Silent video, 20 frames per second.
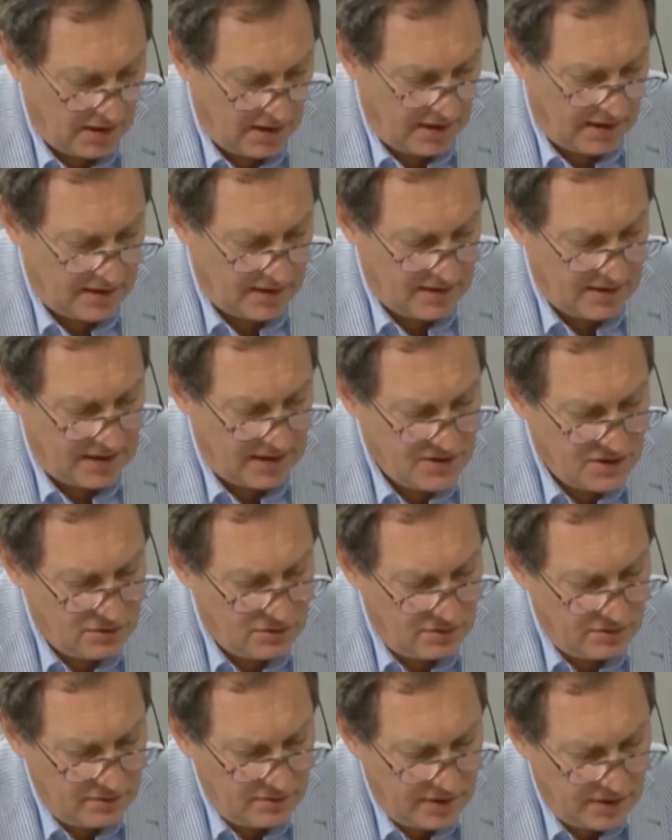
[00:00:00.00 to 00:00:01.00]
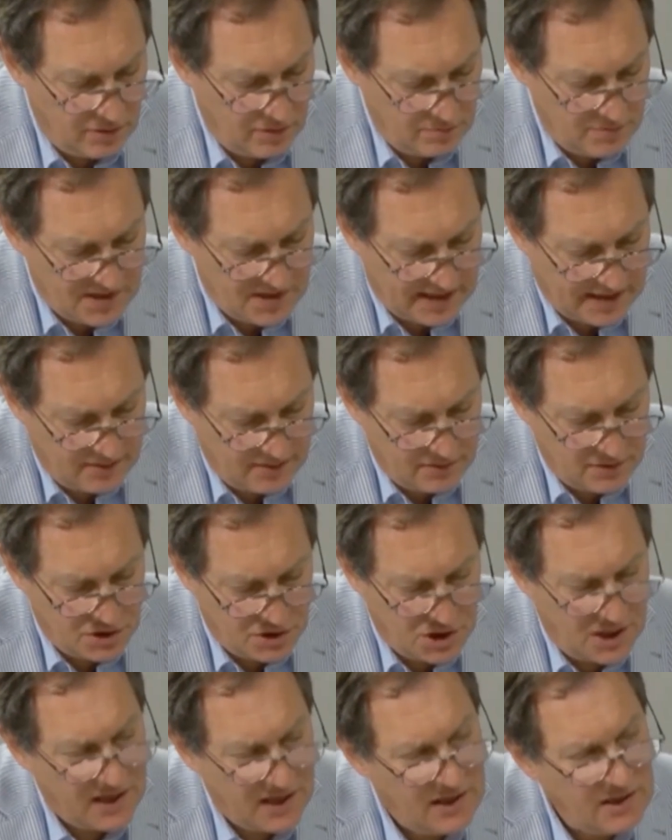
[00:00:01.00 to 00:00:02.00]
And has your hometown
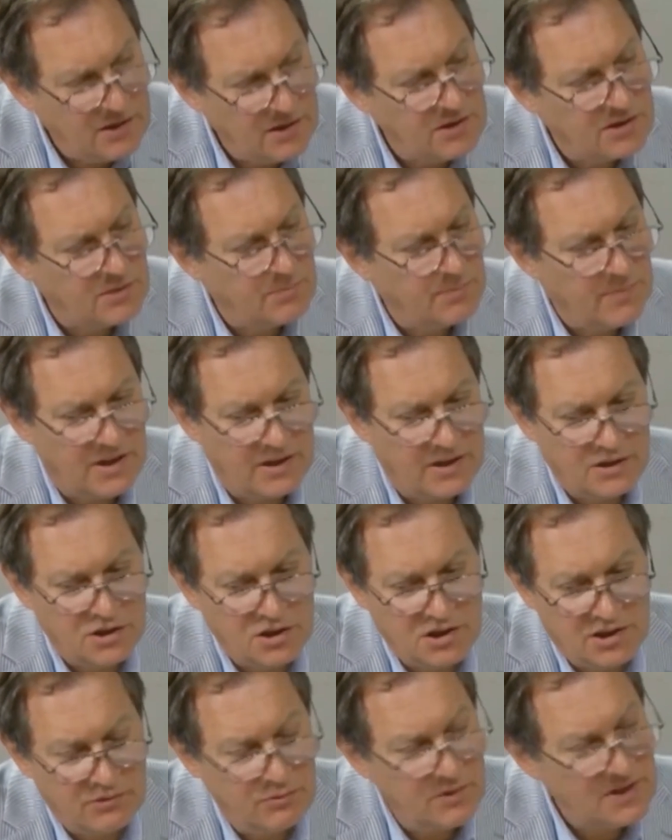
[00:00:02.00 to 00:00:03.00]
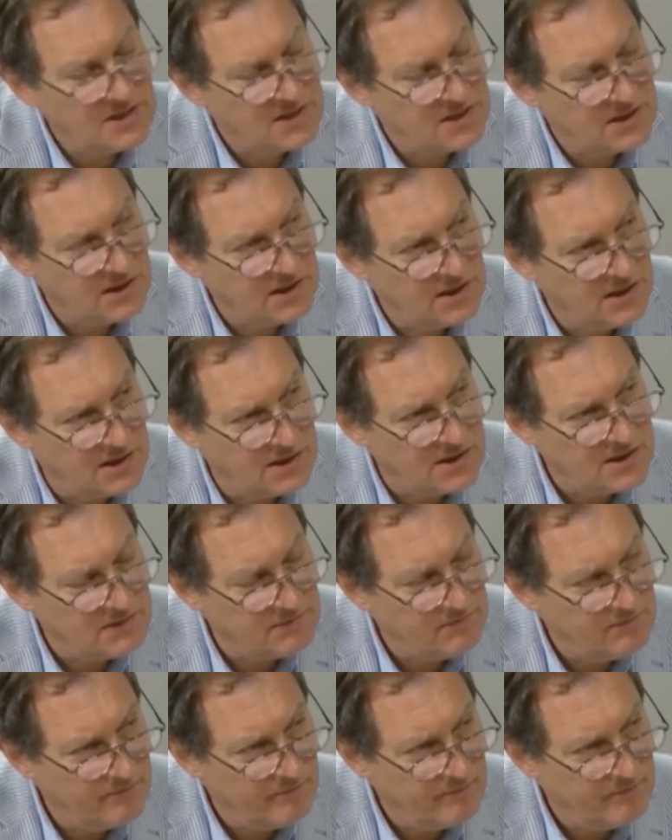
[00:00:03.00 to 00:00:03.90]
changed much in recent years?